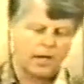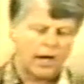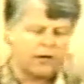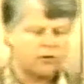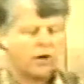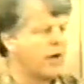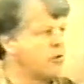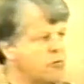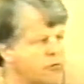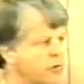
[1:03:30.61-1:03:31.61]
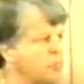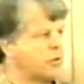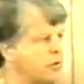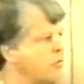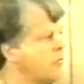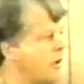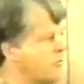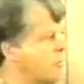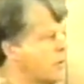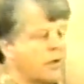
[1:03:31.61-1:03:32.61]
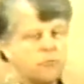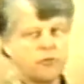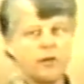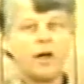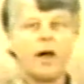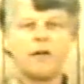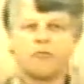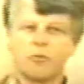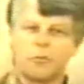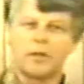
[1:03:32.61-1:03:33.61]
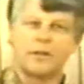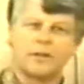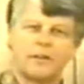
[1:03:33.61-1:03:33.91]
I don't know how you feel, but the New Testament comes alive for me